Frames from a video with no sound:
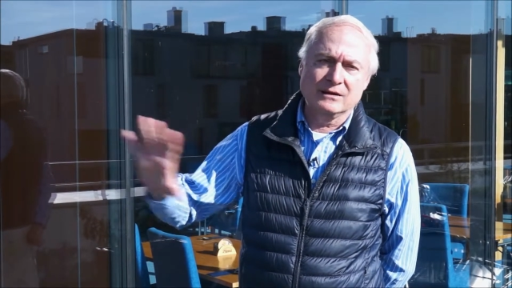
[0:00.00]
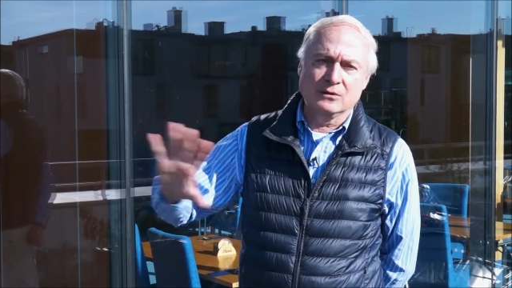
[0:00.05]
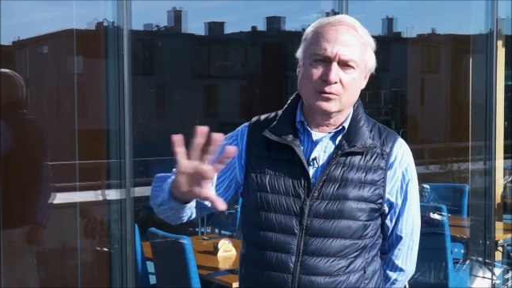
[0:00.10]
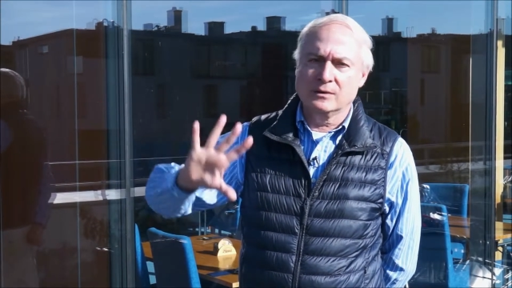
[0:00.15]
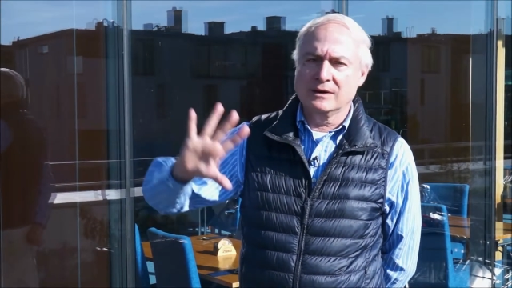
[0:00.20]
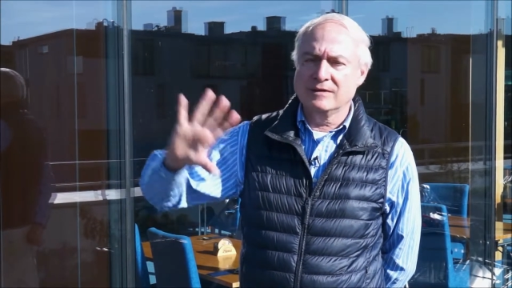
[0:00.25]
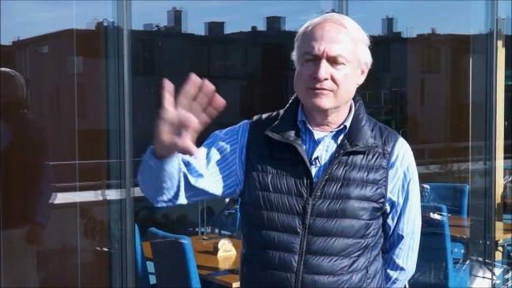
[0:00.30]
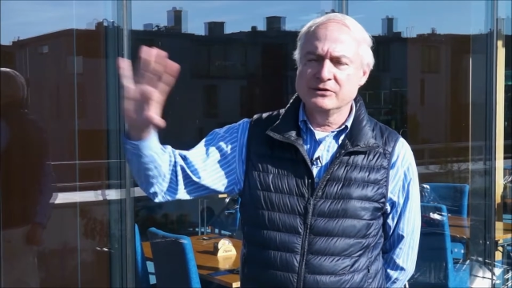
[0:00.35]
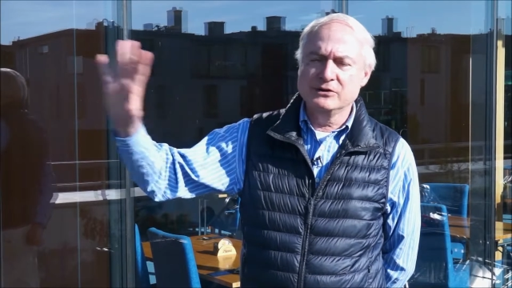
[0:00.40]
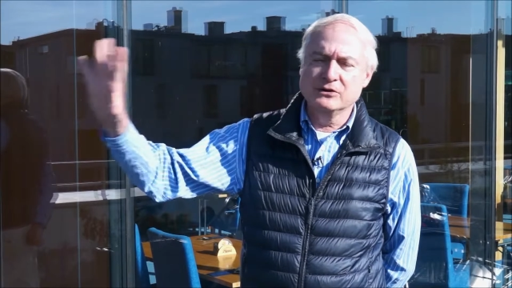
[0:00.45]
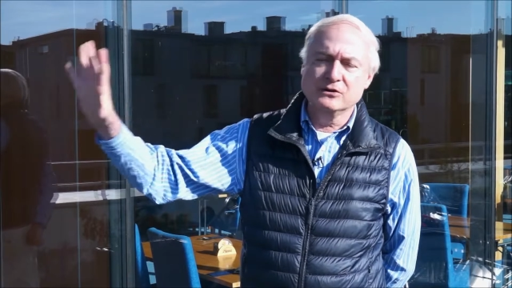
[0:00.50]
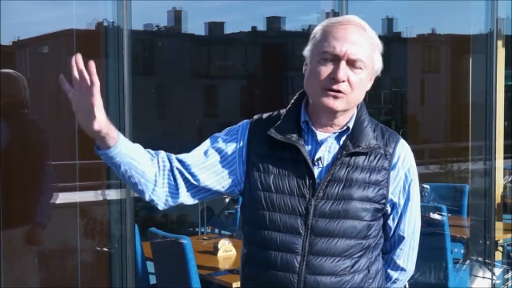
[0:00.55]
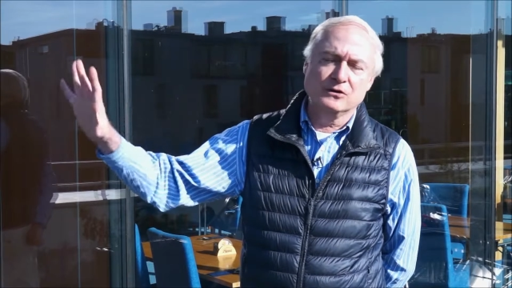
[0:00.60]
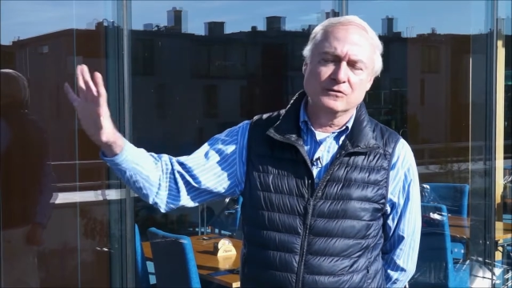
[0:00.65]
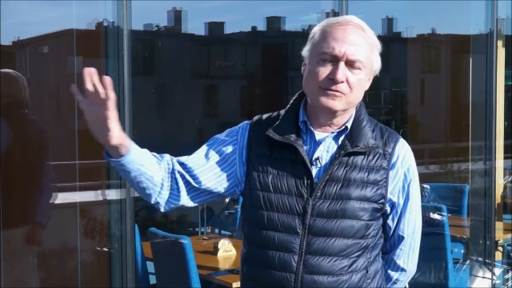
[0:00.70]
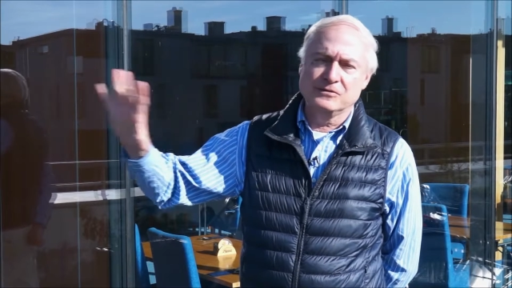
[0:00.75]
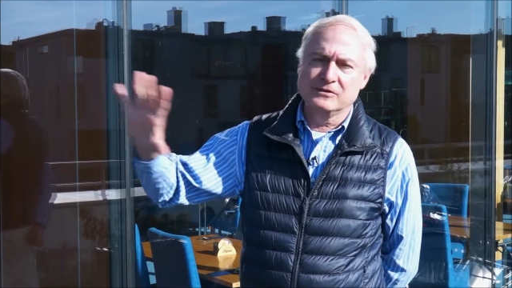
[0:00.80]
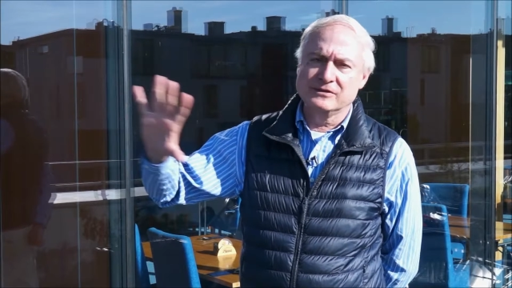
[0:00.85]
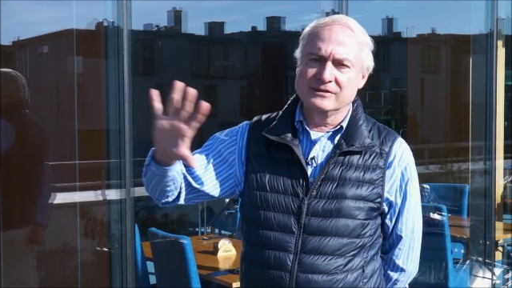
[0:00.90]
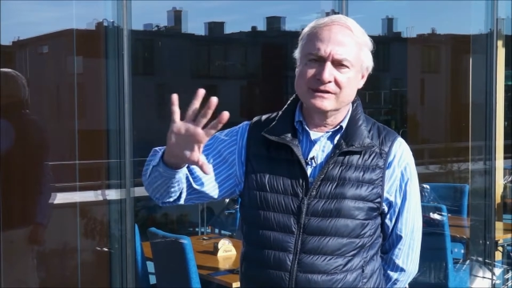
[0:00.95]
or wherever you
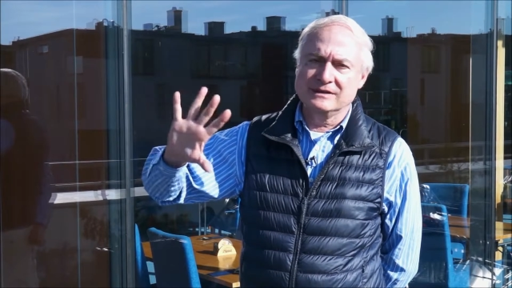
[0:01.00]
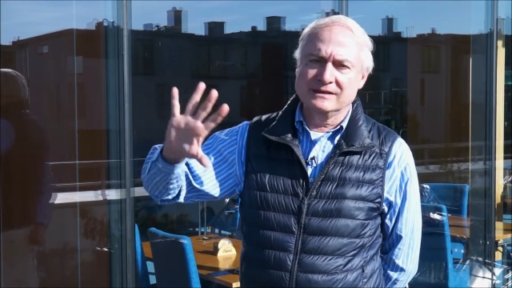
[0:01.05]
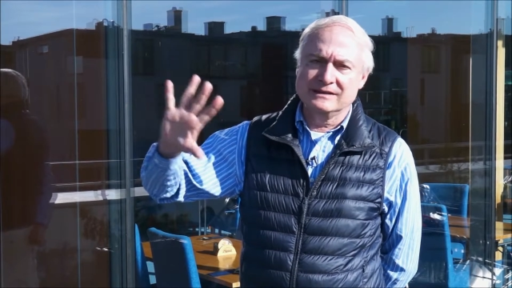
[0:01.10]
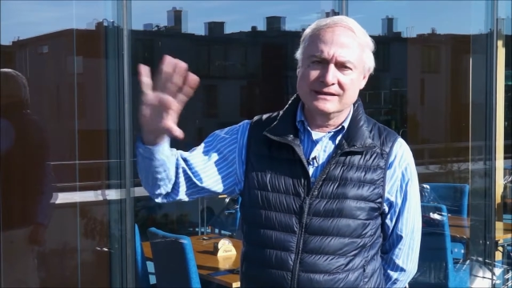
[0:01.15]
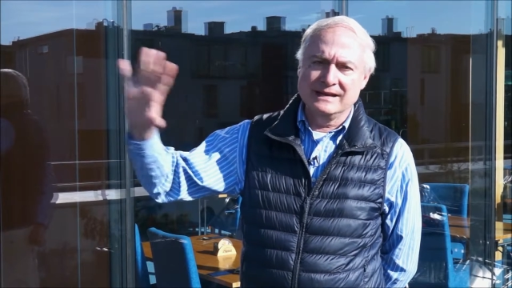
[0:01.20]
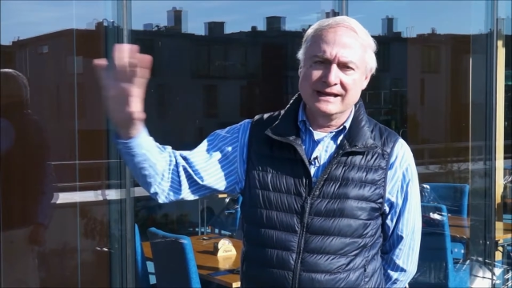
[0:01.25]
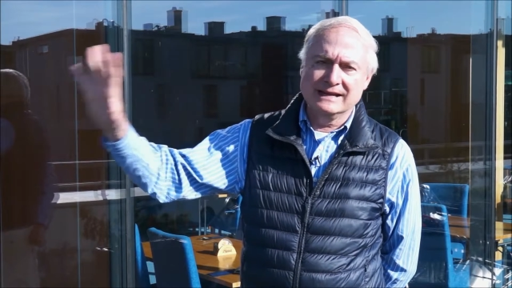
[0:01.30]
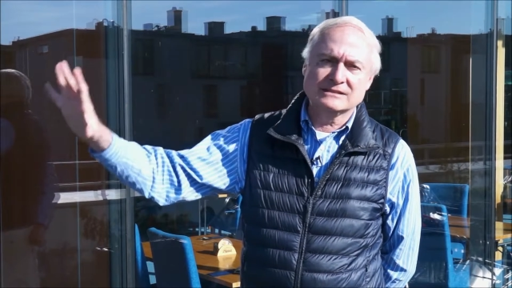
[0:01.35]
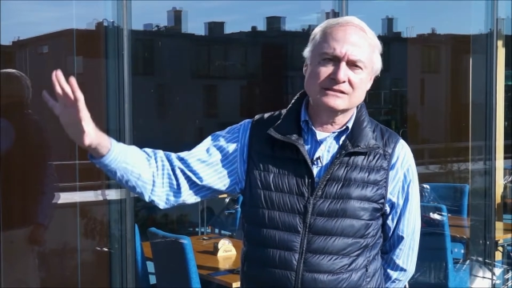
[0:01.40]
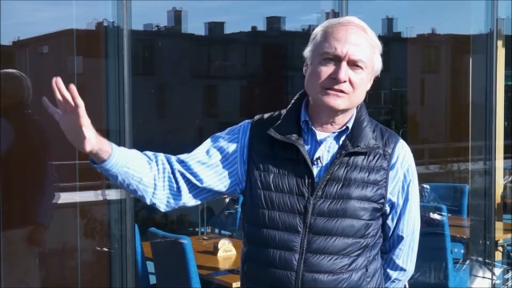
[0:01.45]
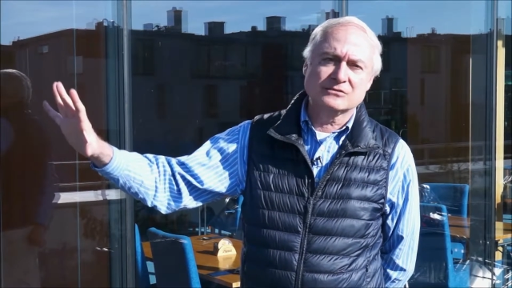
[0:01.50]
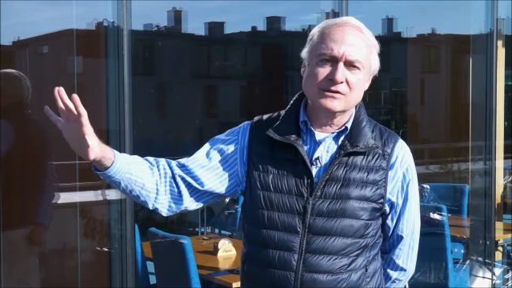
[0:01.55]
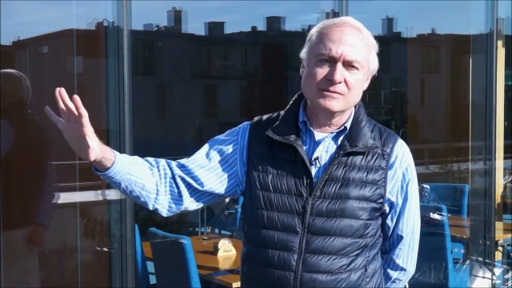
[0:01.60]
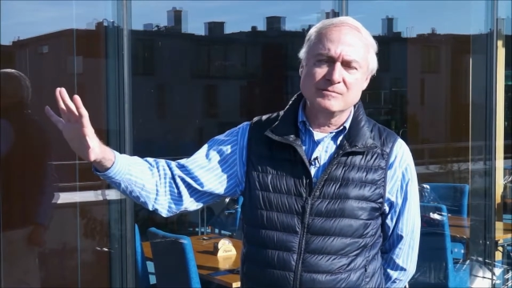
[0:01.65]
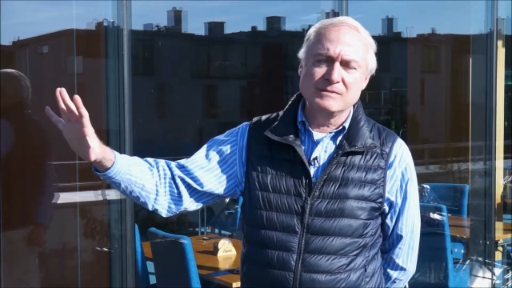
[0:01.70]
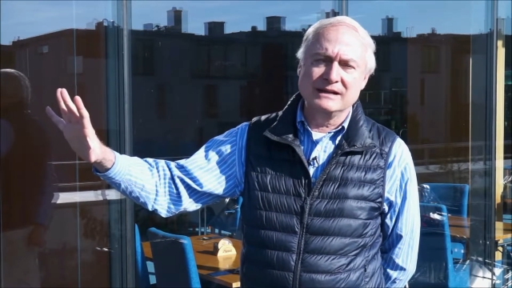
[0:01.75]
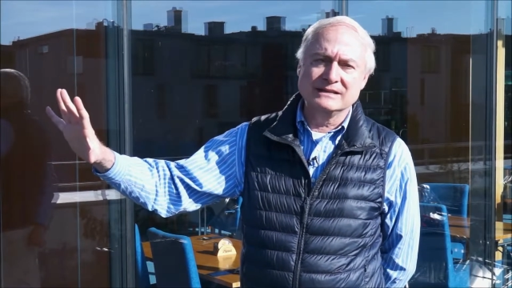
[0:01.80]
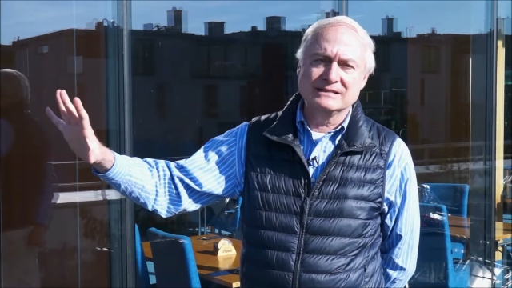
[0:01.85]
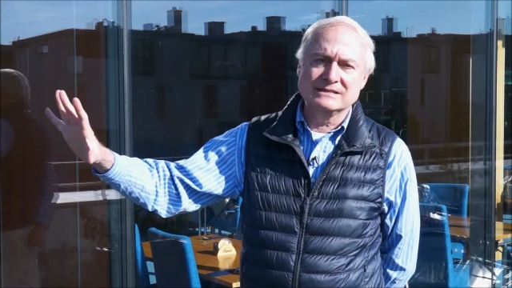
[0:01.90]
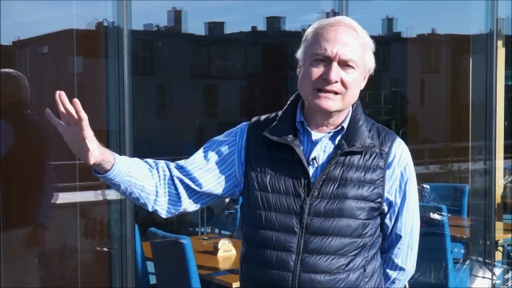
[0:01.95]
go for the next 3
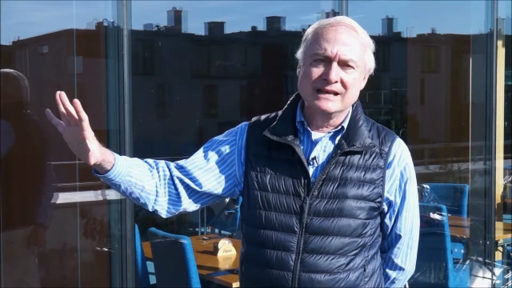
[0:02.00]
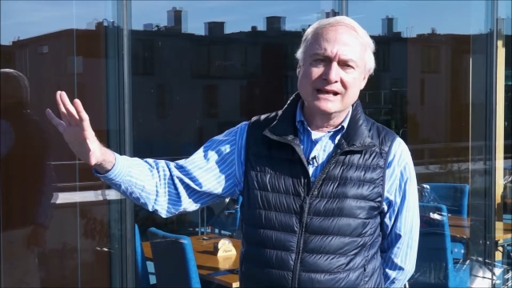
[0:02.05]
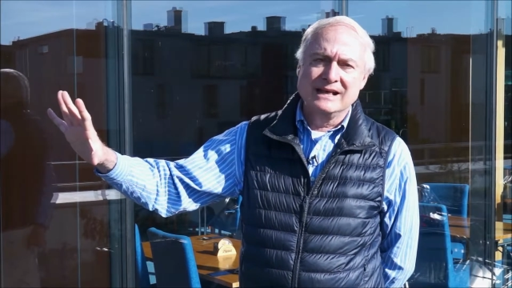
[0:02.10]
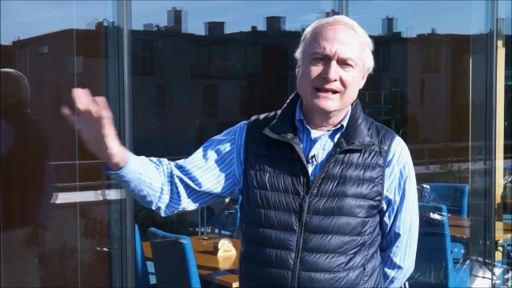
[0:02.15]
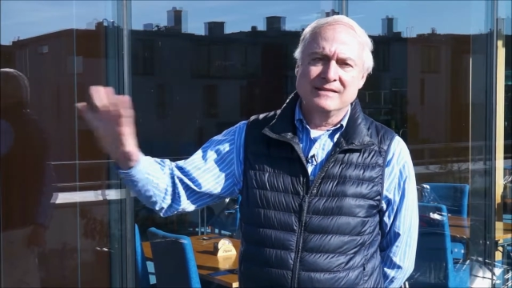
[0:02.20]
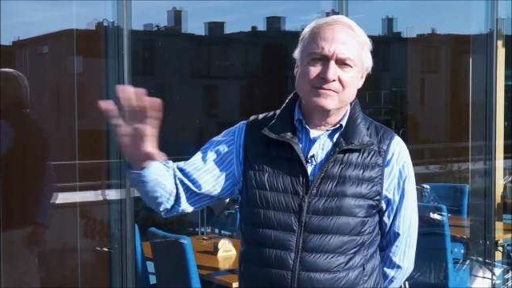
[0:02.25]
months,